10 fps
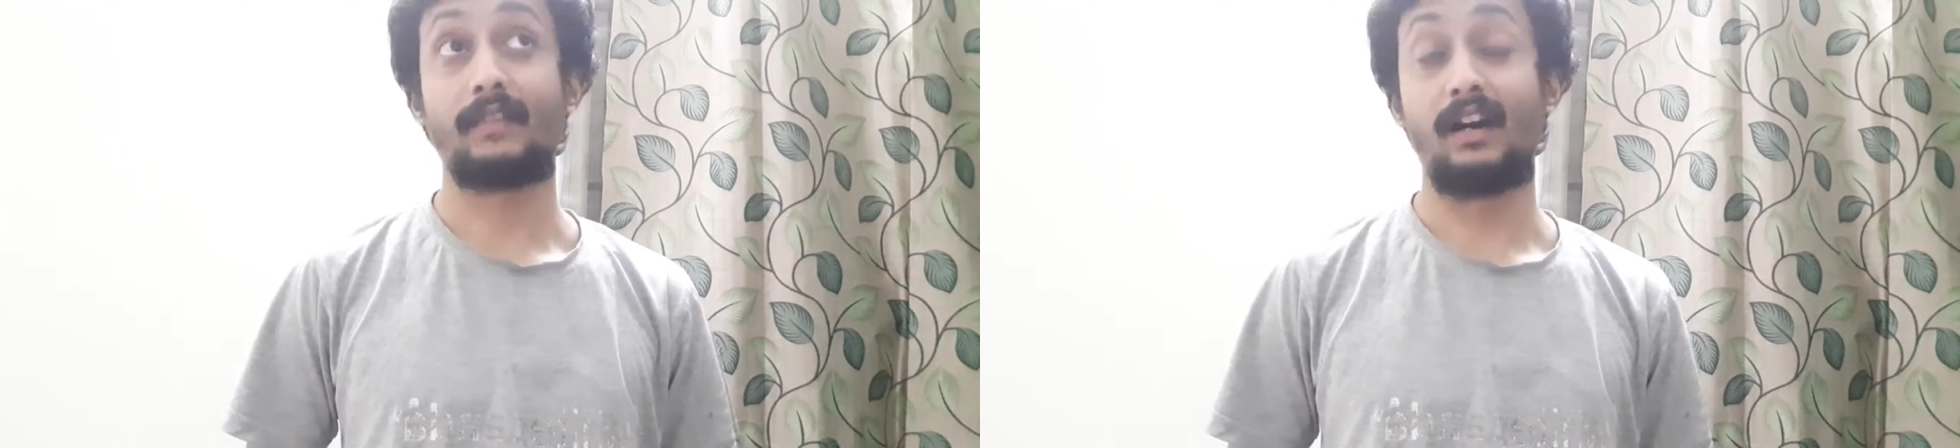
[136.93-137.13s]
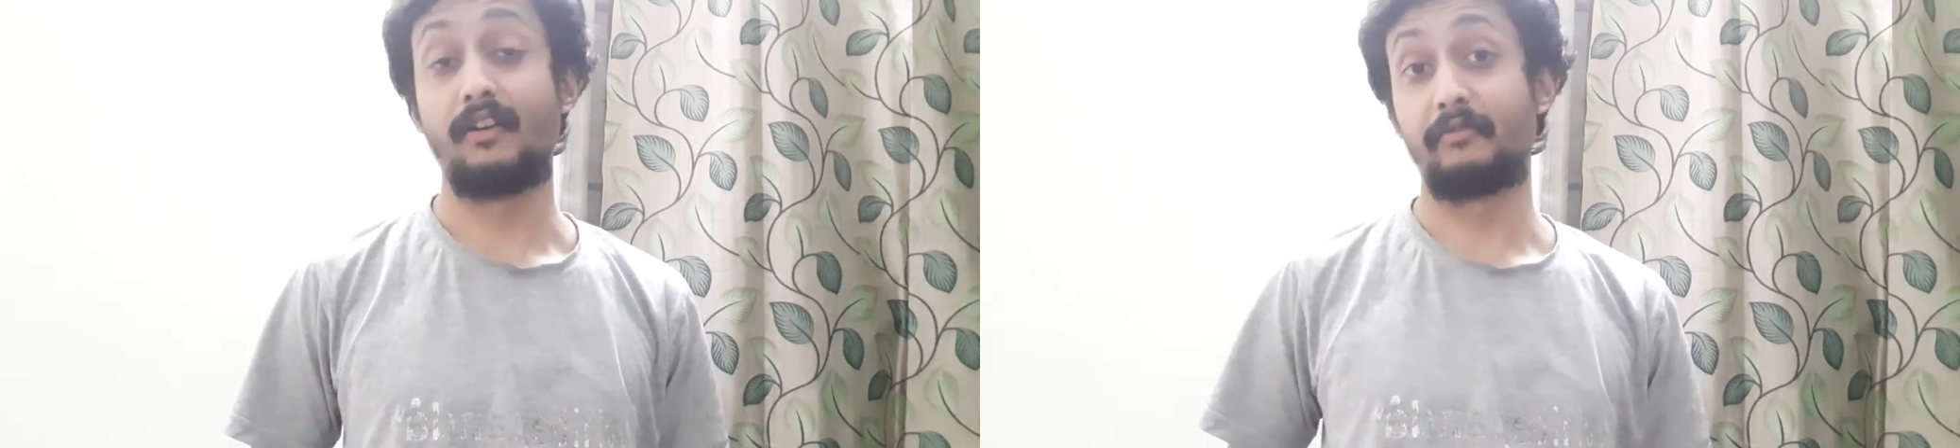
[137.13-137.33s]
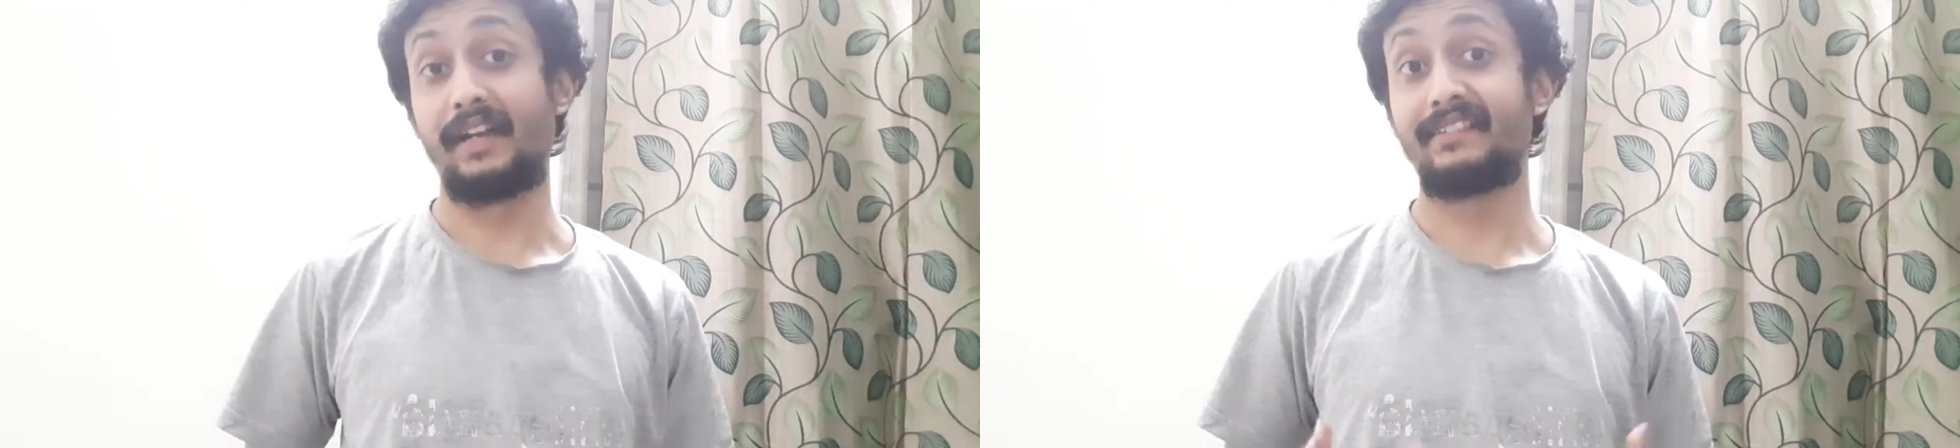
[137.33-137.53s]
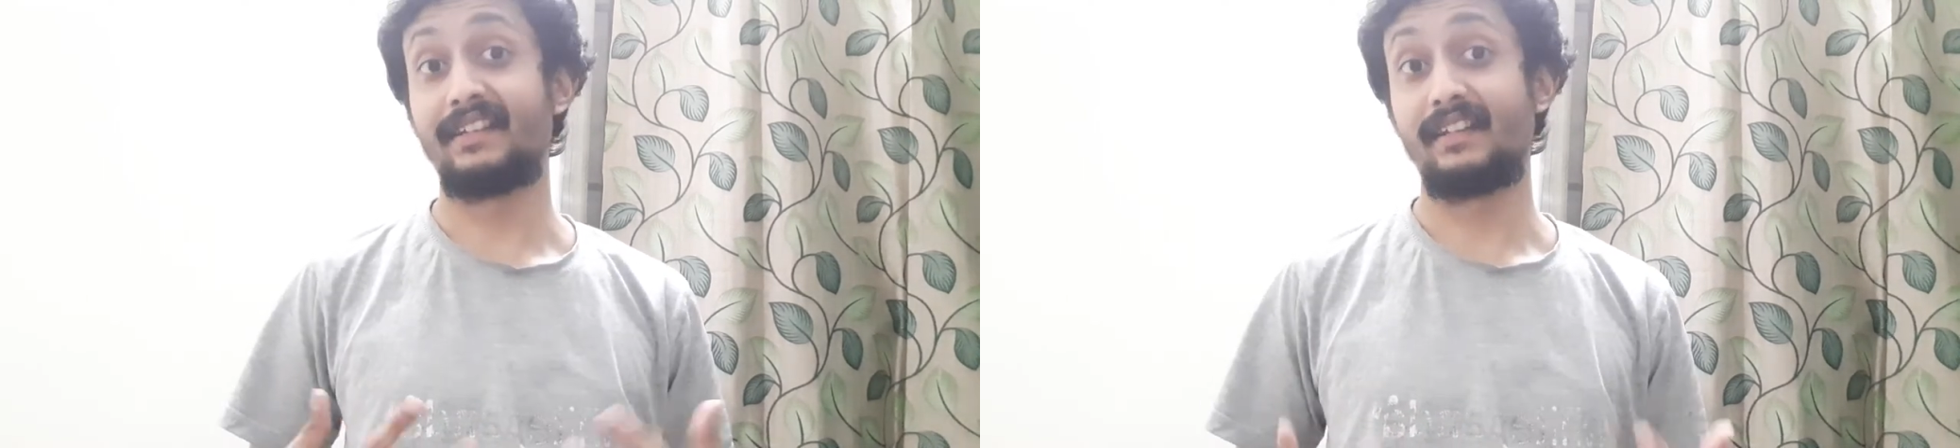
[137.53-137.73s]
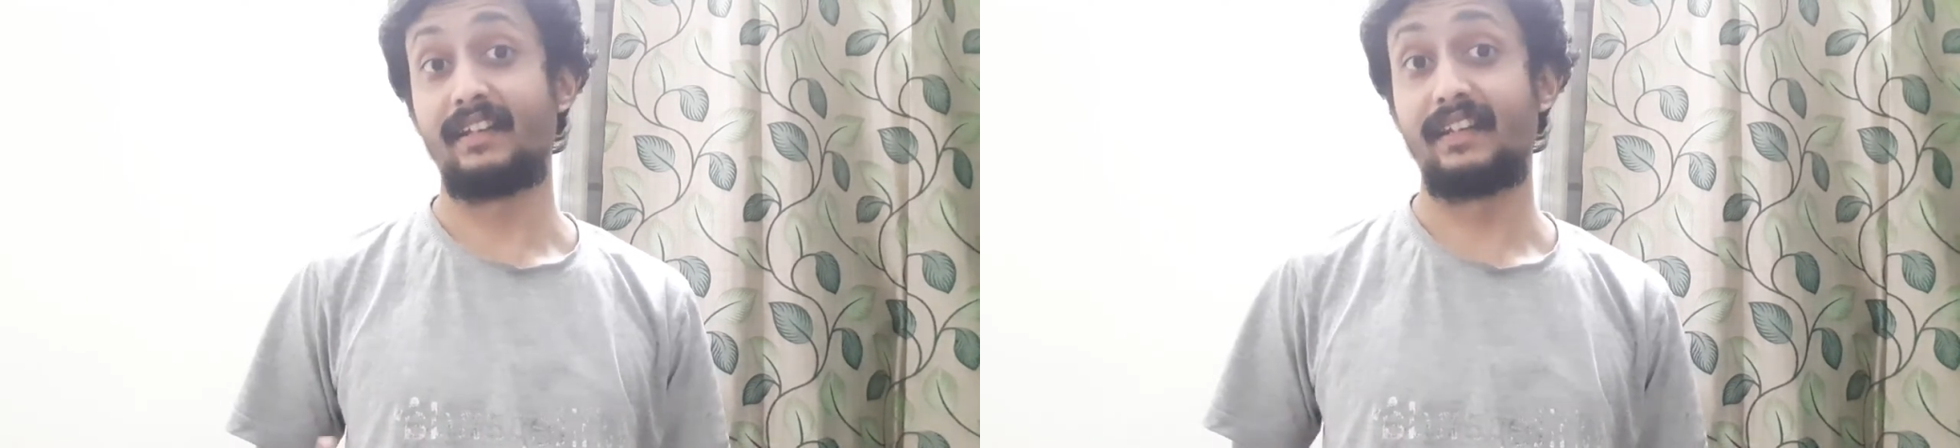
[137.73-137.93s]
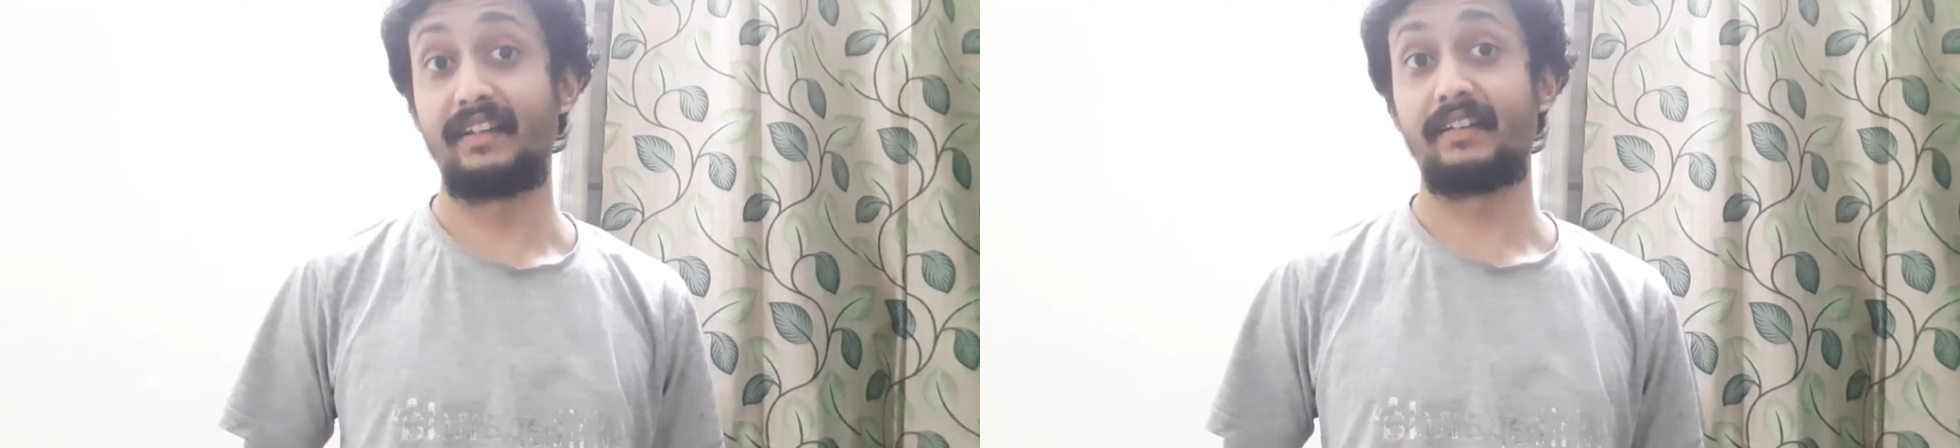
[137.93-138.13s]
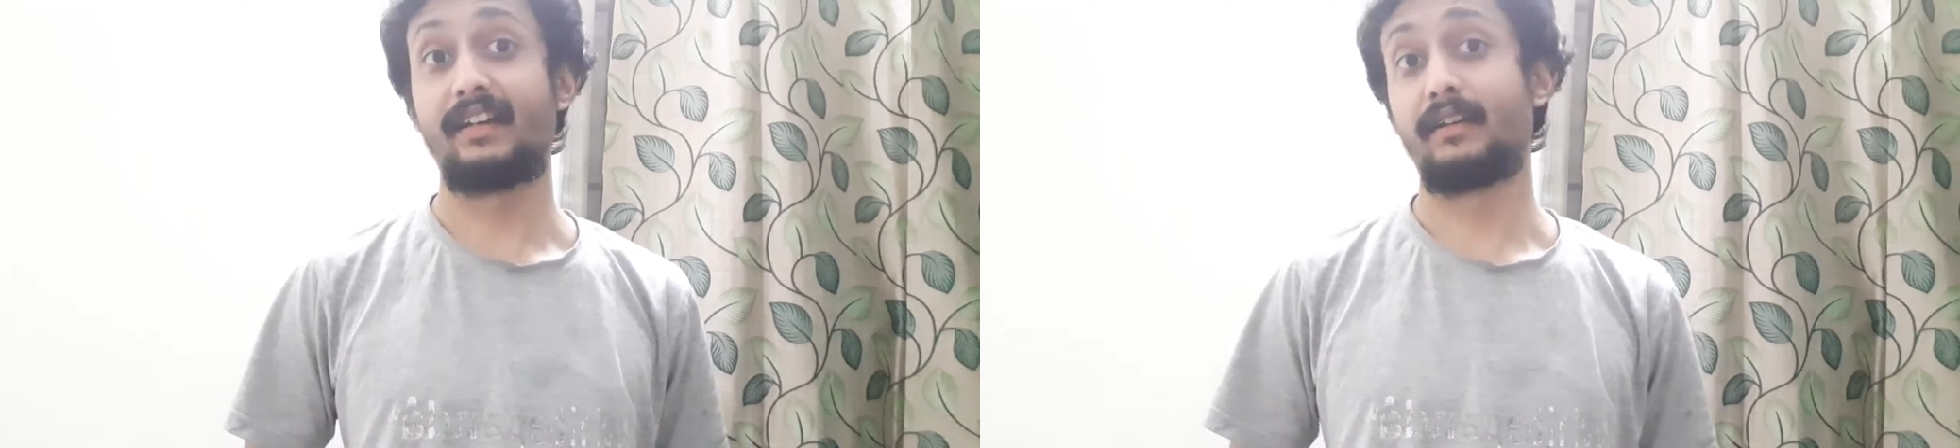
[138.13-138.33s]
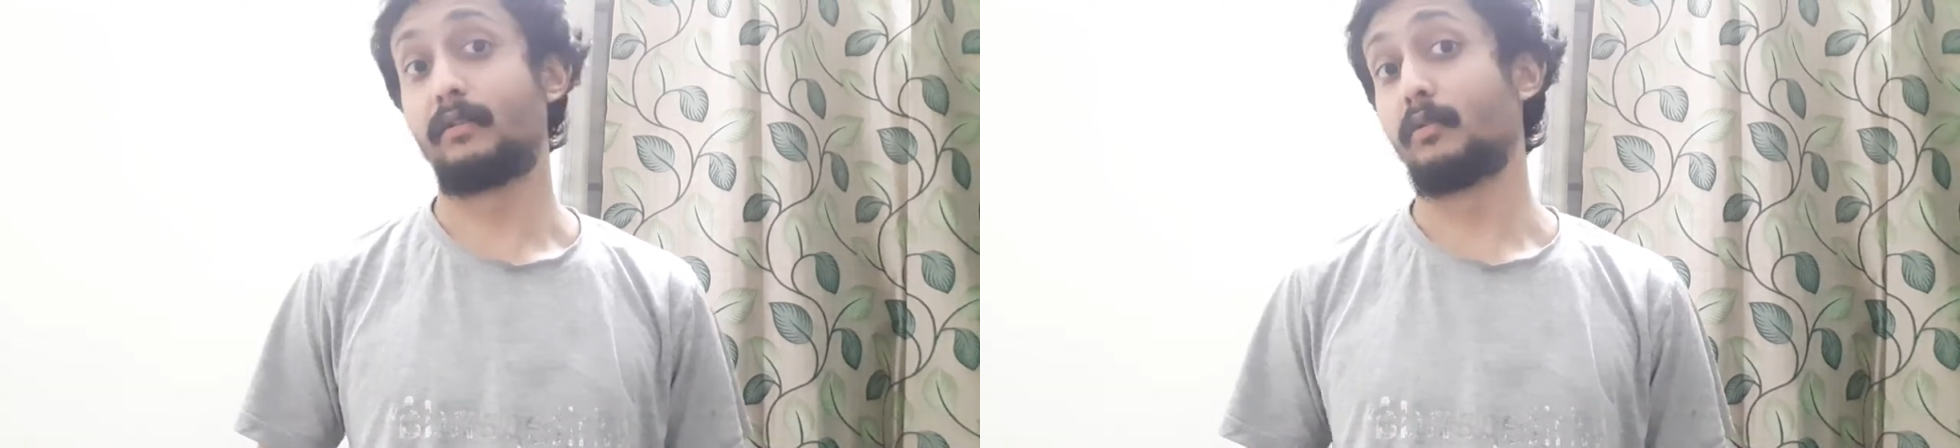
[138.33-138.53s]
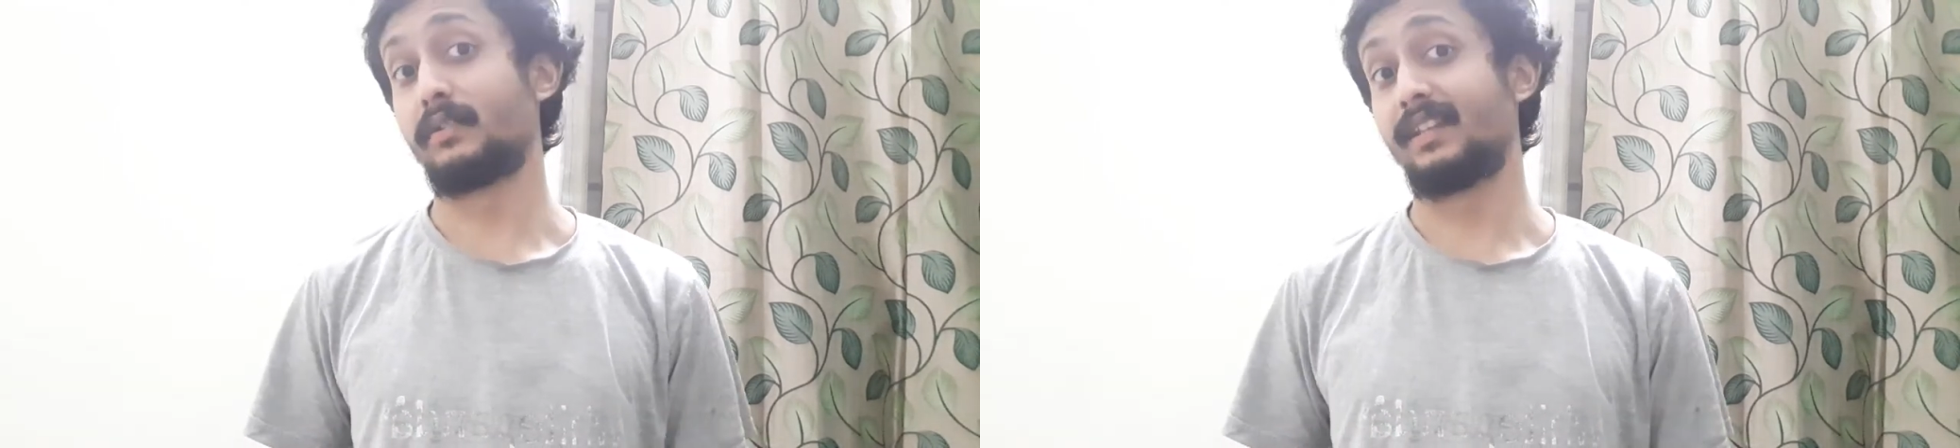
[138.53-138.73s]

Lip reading: are rising in India over